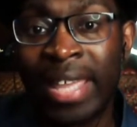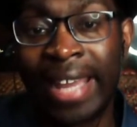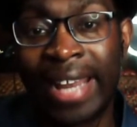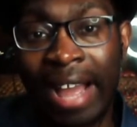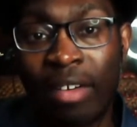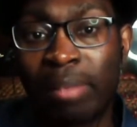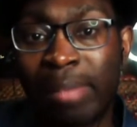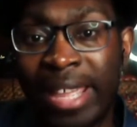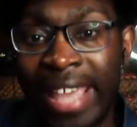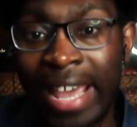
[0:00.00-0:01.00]
and how to
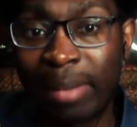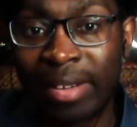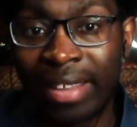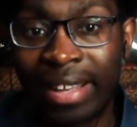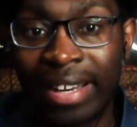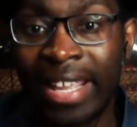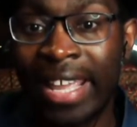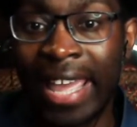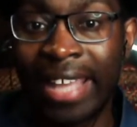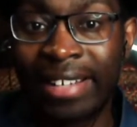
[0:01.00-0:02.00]
make Edmonton
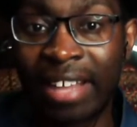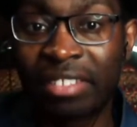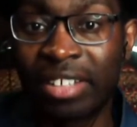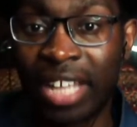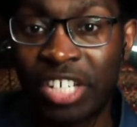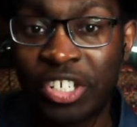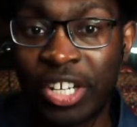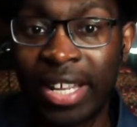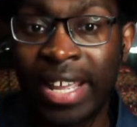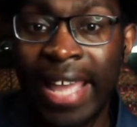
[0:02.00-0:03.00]
a
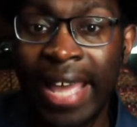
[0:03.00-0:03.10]
destination.